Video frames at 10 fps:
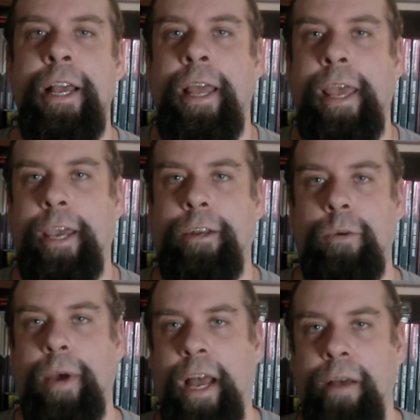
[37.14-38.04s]
and you
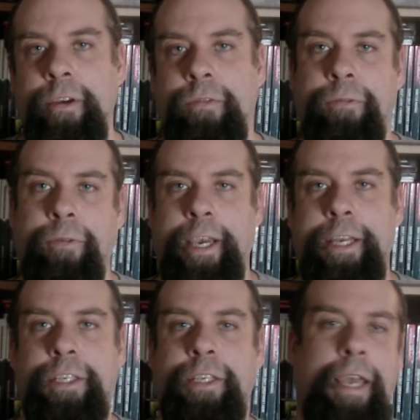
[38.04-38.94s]
have it
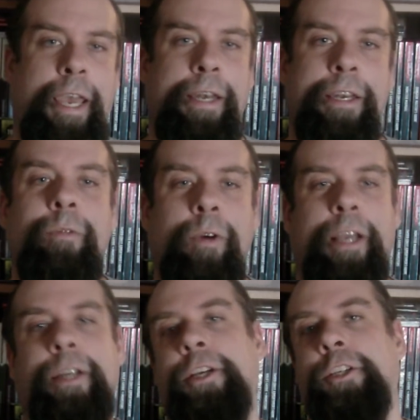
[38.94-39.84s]
fight a never-ending